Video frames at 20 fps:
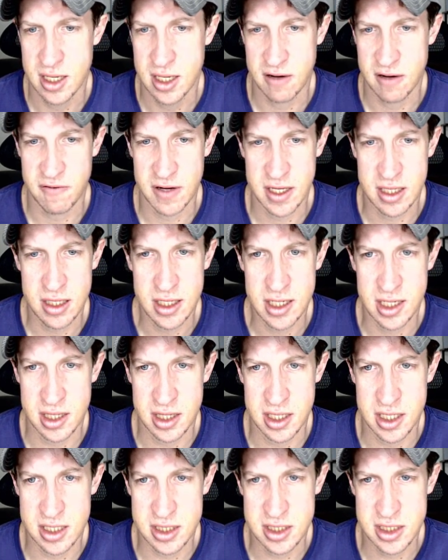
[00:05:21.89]
If I click on
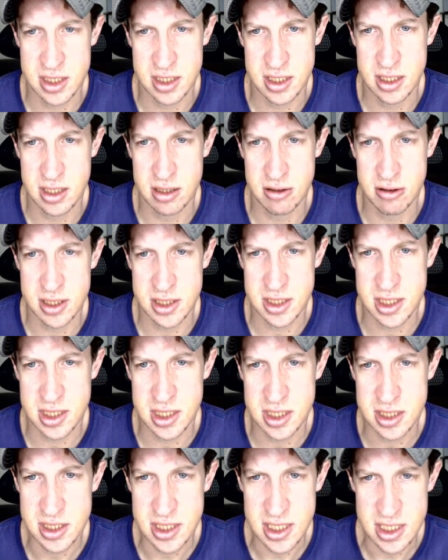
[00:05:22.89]
this, notice that
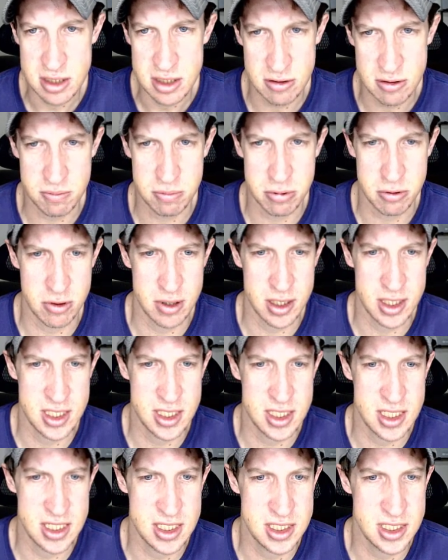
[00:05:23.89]
this did do a pretty
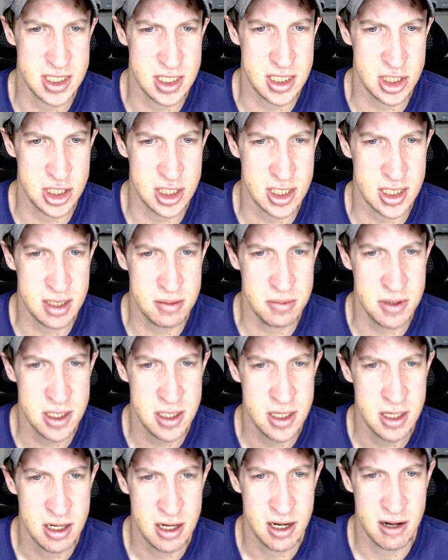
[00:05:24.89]
decent job
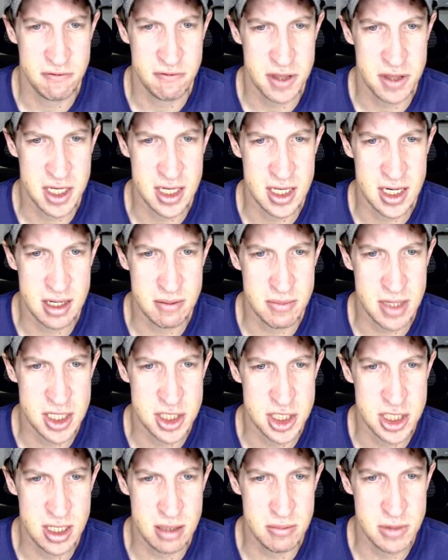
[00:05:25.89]
of thickening my
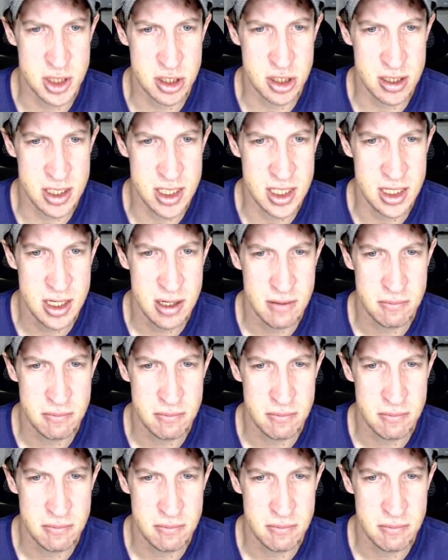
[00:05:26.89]
geometry,